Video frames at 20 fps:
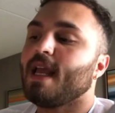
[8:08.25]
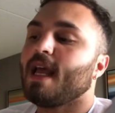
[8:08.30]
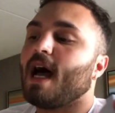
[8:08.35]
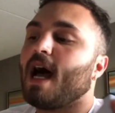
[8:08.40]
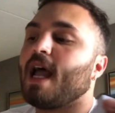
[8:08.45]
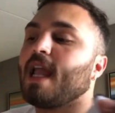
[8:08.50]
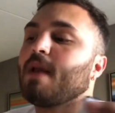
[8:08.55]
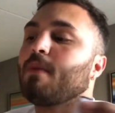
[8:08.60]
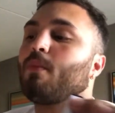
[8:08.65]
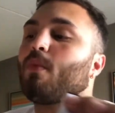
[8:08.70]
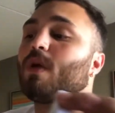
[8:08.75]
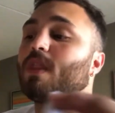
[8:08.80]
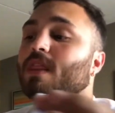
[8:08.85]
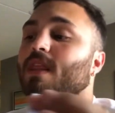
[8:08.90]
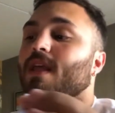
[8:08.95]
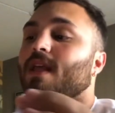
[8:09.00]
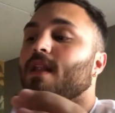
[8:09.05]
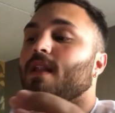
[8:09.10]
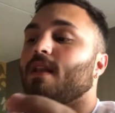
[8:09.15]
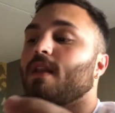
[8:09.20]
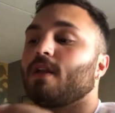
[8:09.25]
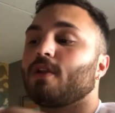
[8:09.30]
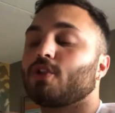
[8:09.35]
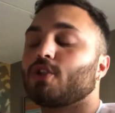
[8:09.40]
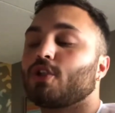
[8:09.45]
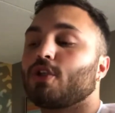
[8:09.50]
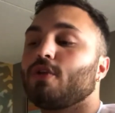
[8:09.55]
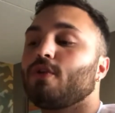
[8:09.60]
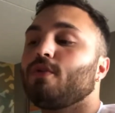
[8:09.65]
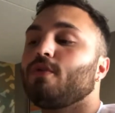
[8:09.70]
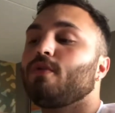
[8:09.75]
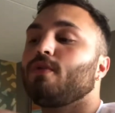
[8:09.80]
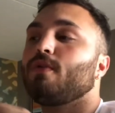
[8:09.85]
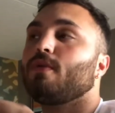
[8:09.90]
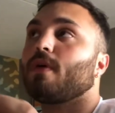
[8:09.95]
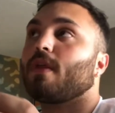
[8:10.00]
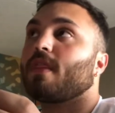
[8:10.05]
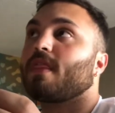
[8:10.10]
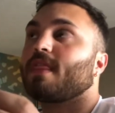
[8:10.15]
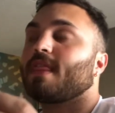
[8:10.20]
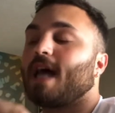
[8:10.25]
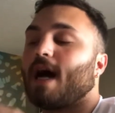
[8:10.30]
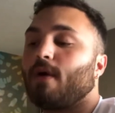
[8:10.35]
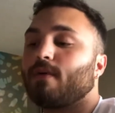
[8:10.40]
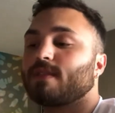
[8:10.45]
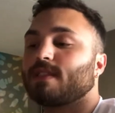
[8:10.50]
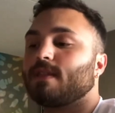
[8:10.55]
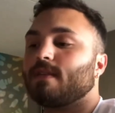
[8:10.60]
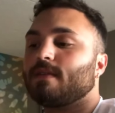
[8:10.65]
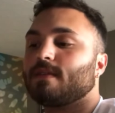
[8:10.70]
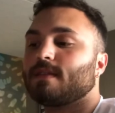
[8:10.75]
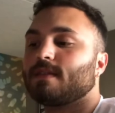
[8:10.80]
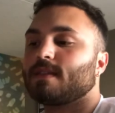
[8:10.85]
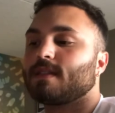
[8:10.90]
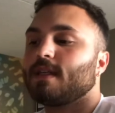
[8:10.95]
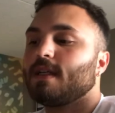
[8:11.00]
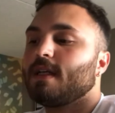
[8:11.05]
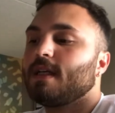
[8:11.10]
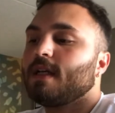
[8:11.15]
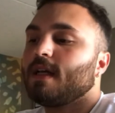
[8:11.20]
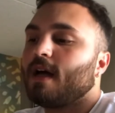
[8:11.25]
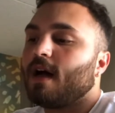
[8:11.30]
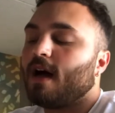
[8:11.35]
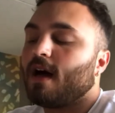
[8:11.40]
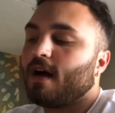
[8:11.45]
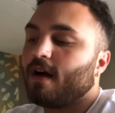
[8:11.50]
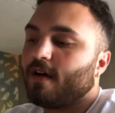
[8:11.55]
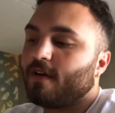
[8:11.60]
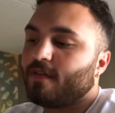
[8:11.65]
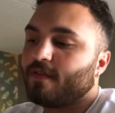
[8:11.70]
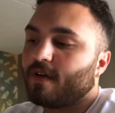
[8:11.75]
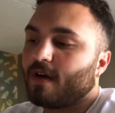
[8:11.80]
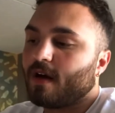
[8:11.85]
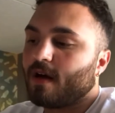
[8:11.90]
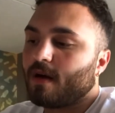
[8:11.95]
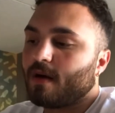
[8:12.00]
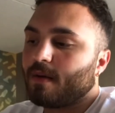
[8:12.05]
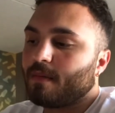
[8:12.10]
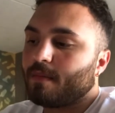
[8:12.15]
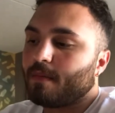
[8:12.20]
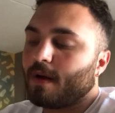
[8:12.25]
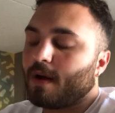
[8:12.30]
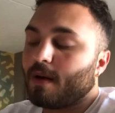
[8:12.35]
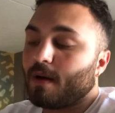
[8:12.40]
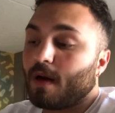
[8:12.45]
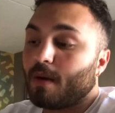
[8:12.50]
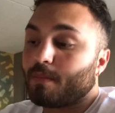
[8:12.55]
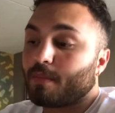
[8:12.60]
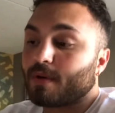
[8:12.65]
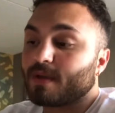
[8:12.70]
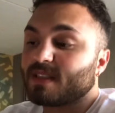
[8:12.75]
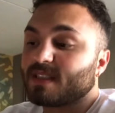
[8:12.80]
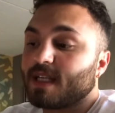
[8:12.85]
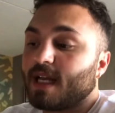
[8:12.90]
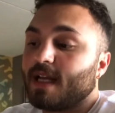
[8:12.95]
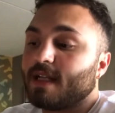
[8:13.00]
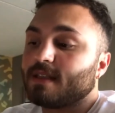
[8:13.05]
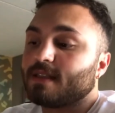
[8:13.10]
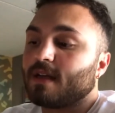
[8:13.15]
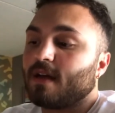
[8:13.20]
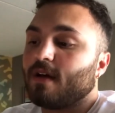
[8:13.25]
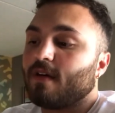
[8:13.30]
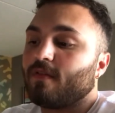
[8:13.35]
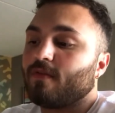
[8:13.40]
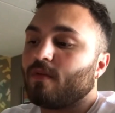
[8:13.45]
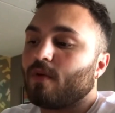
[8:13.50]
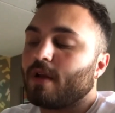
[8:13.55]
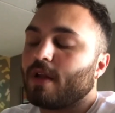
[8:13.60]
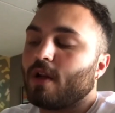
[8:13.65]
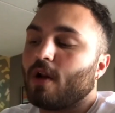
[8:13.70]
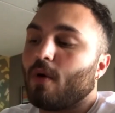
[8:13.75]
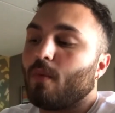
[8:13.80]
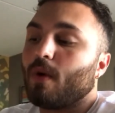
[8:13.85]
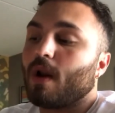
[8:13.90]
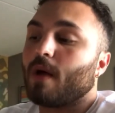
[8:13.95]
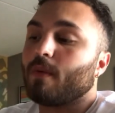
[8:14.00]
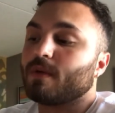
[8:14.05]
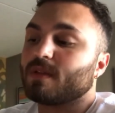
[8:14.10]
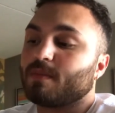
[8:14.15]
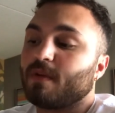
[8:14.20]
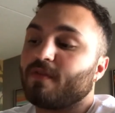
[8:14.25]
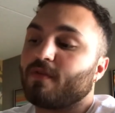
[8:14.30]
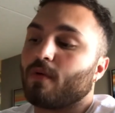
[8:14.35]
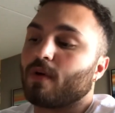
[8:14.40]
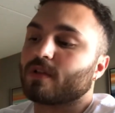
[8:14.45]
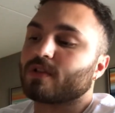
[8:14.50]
I am within 0.02 of a percent of what I was before.